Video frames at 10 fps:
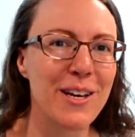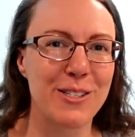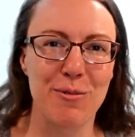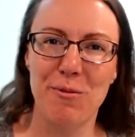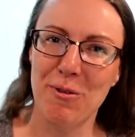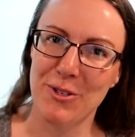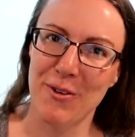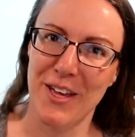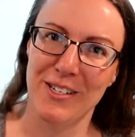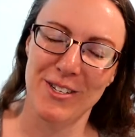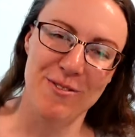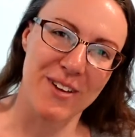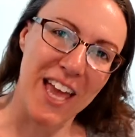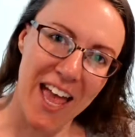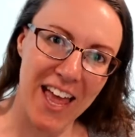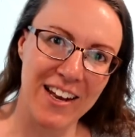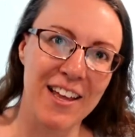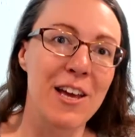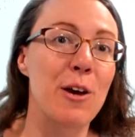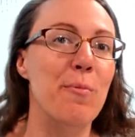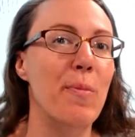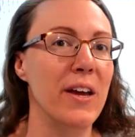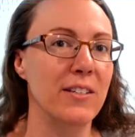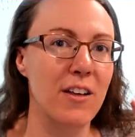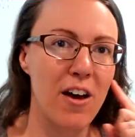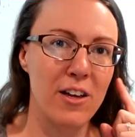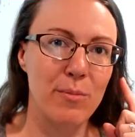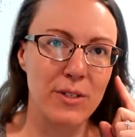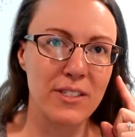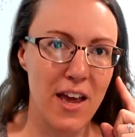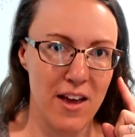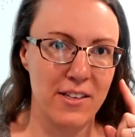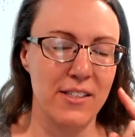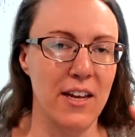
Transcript: so we won't show that to you again, but it's audible to us